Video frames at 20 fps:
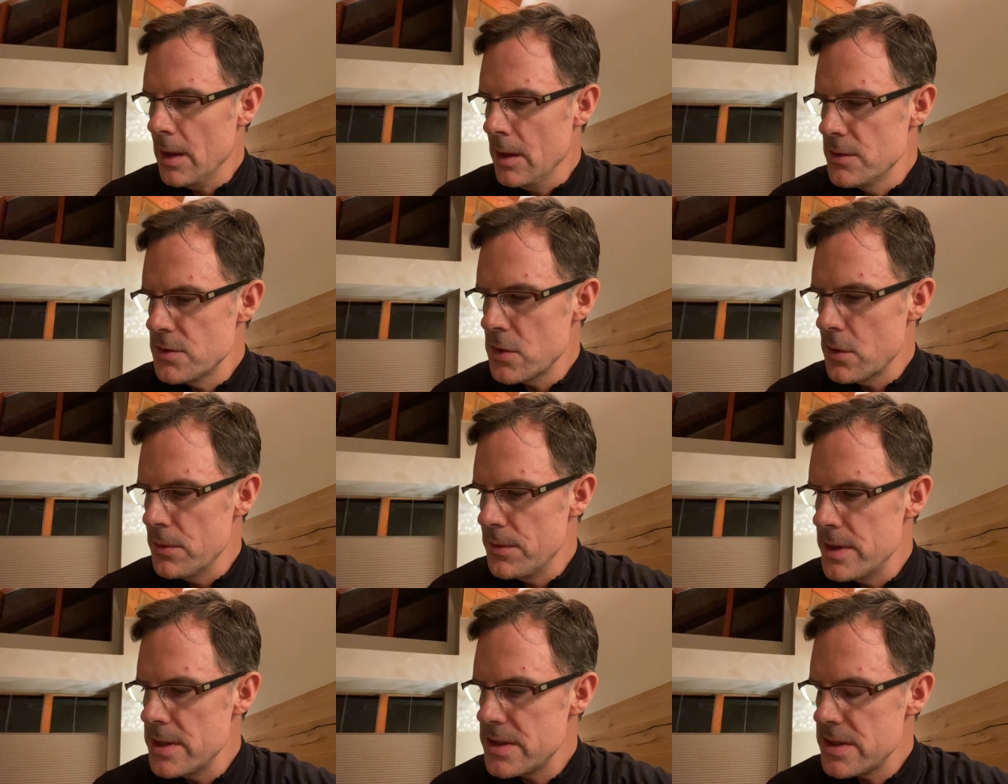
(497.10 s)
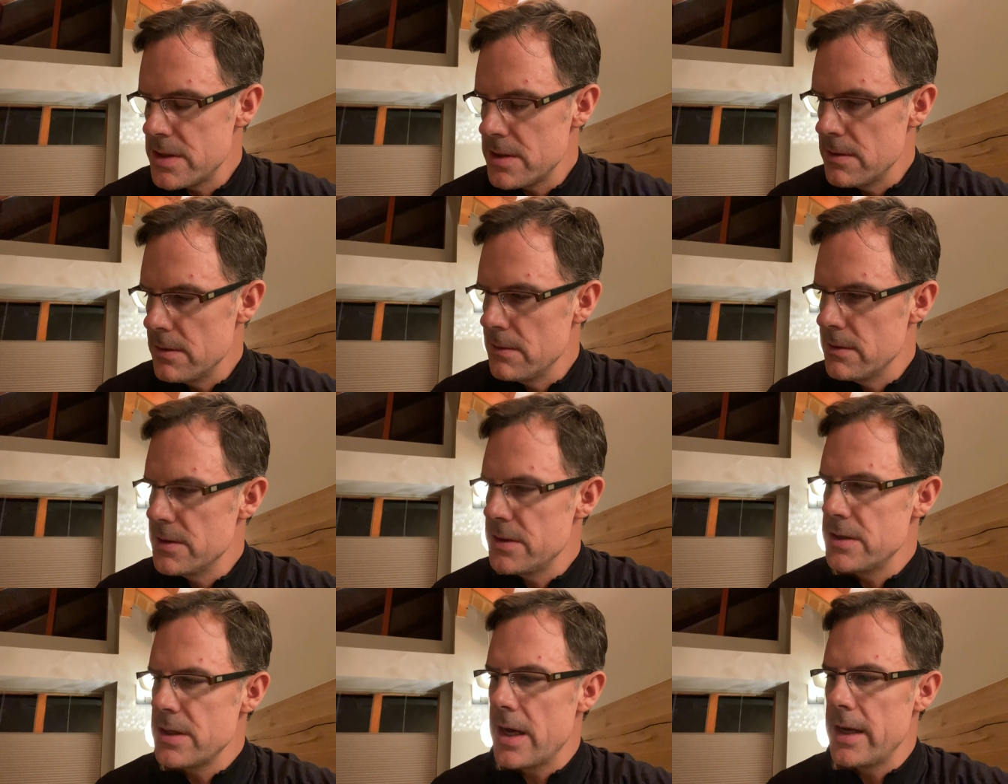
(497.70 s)
So this
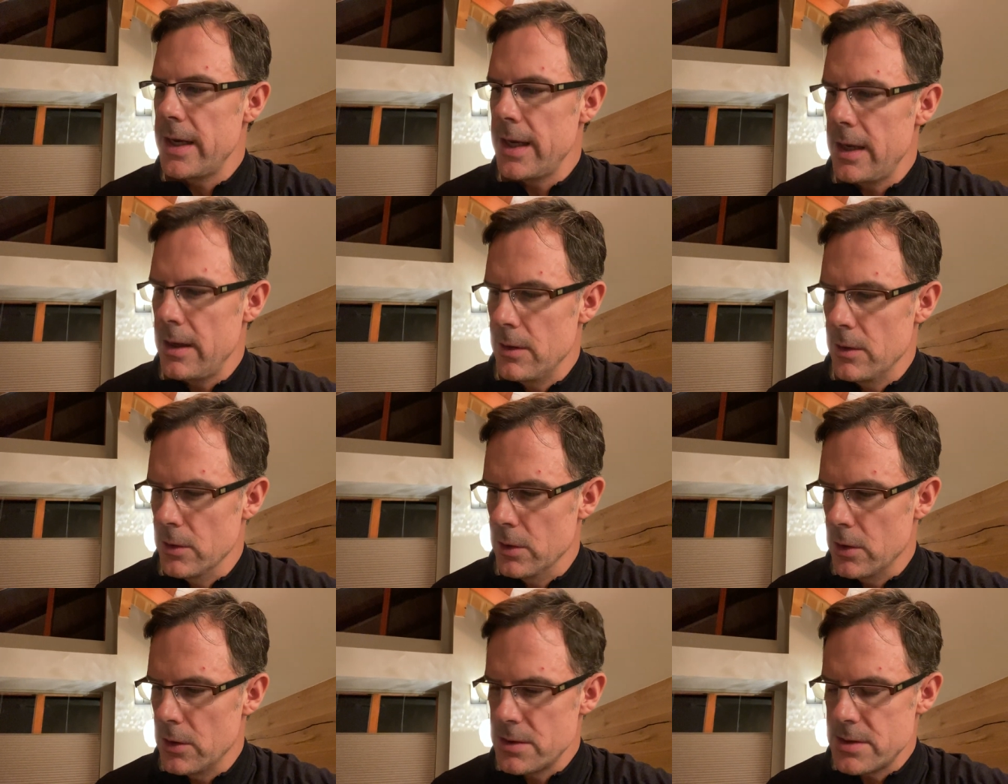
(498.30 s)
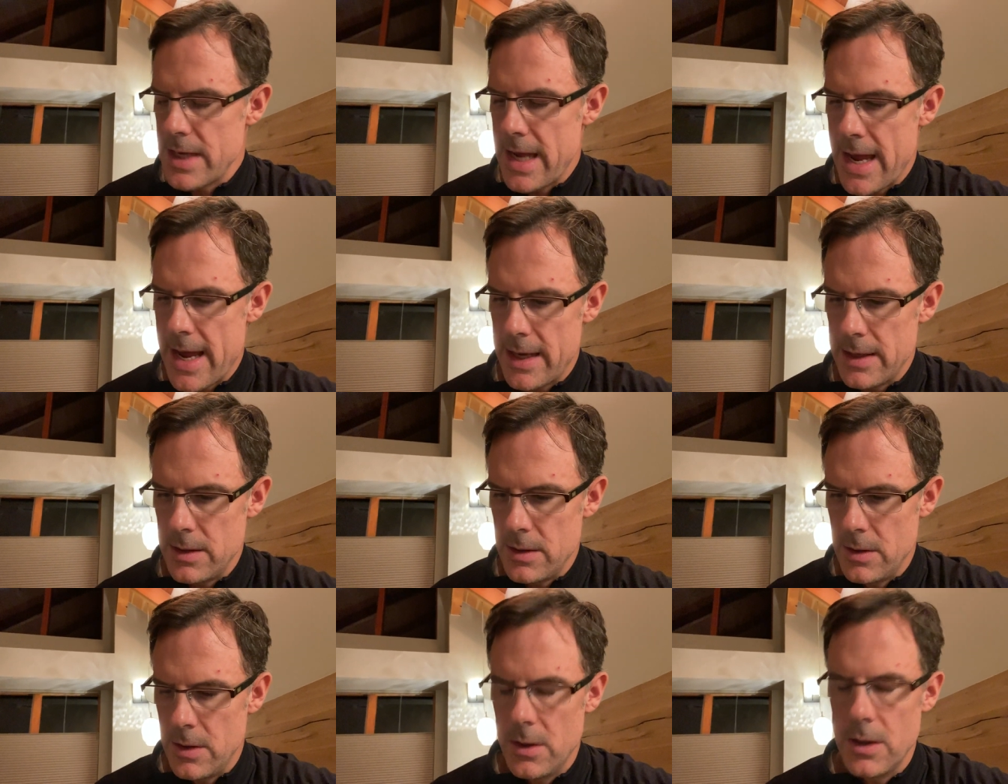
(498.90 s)
study looked
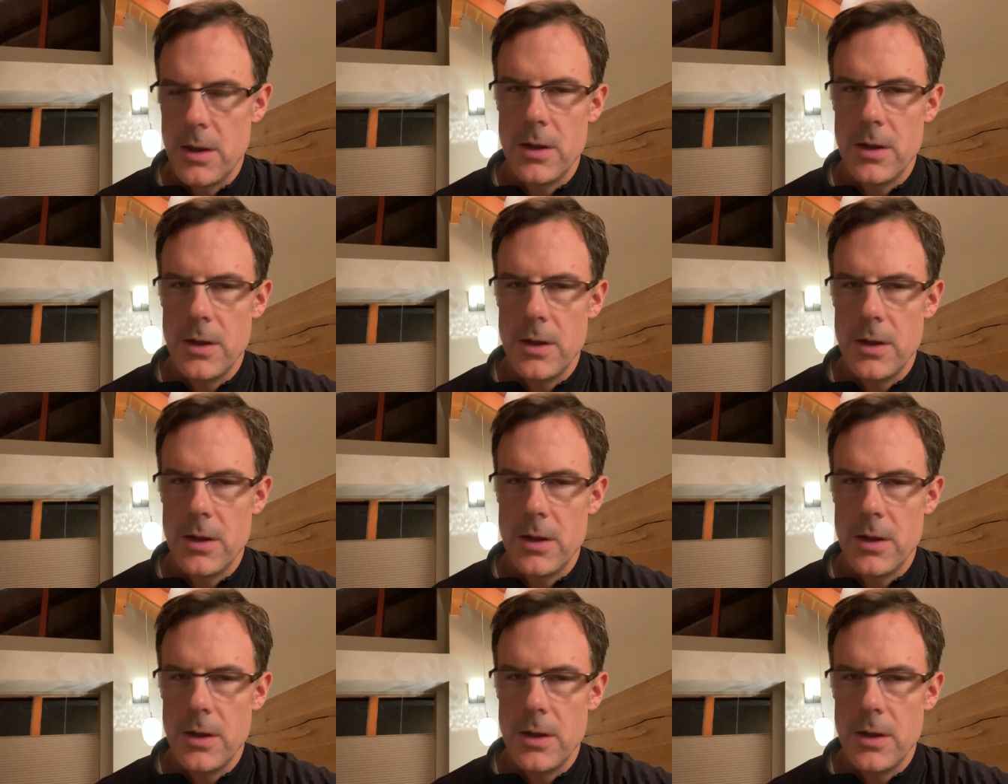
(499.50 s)
at